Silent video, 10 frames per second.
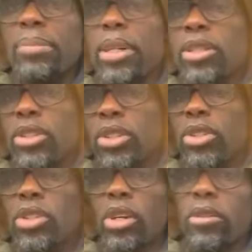Think about it
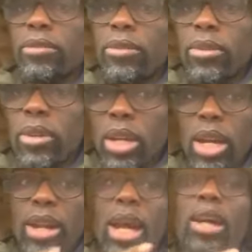yourself
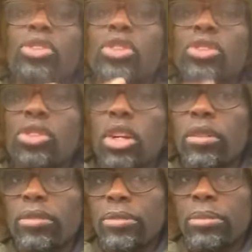and ask
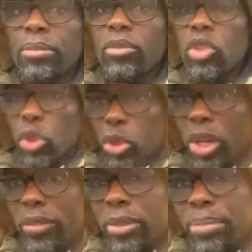yourself,
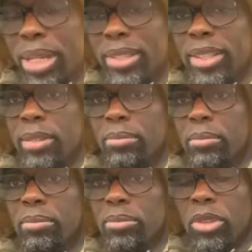do you have the best
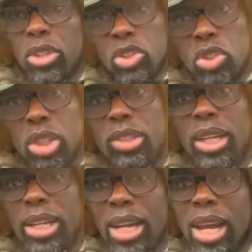team?
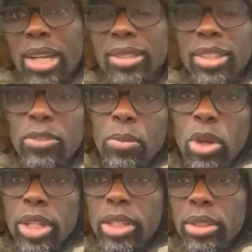Just like I asked this
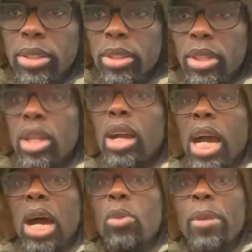morning,
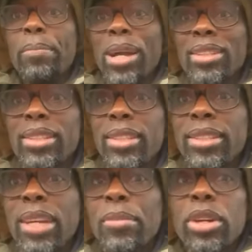are we
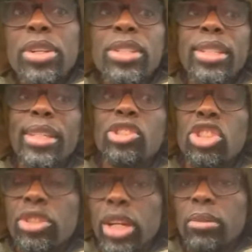practicing democracy in
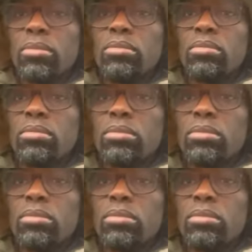Nigeria?